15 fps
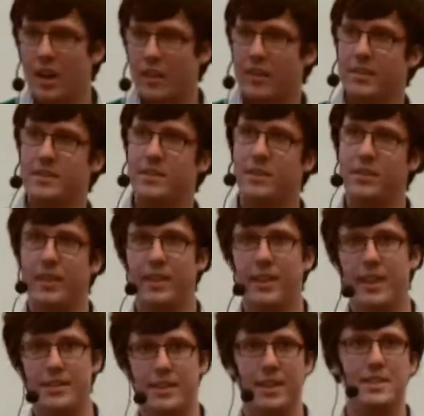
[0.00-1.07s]
There is nothing
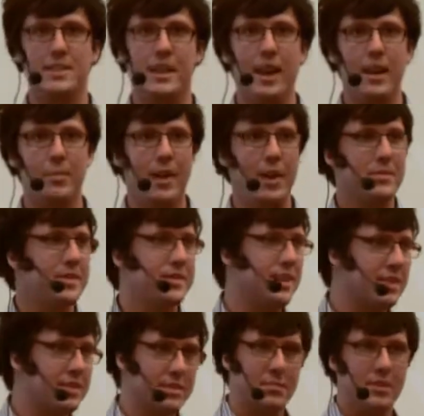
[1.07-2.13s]
there to indicate perhaps the
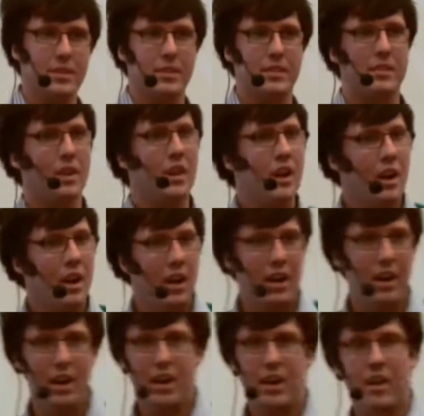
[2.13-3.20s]
sentiment
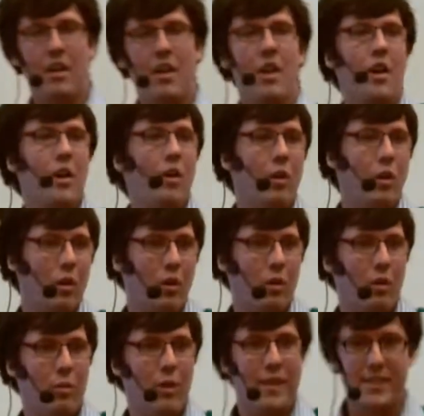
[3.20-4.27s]

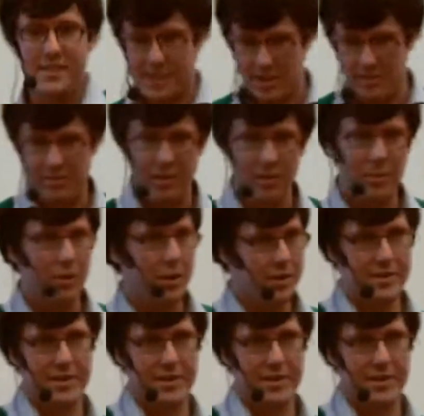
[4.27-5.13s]
or where it's come from or who's